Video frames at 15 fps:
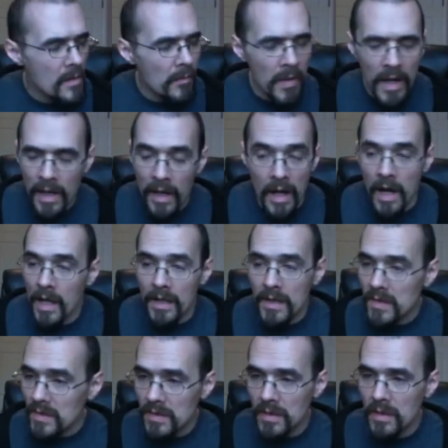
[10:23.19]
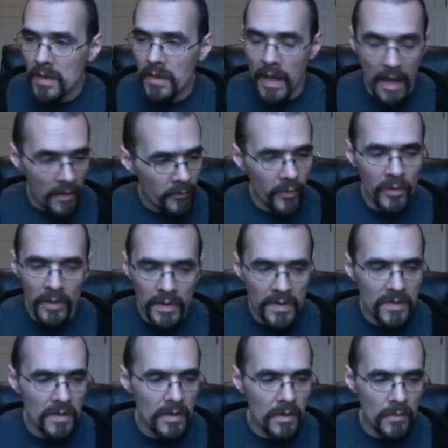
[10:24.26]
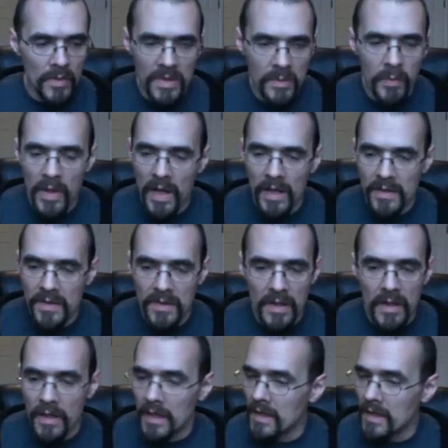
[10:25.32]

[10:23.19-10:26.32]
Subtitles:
My honest, effortless response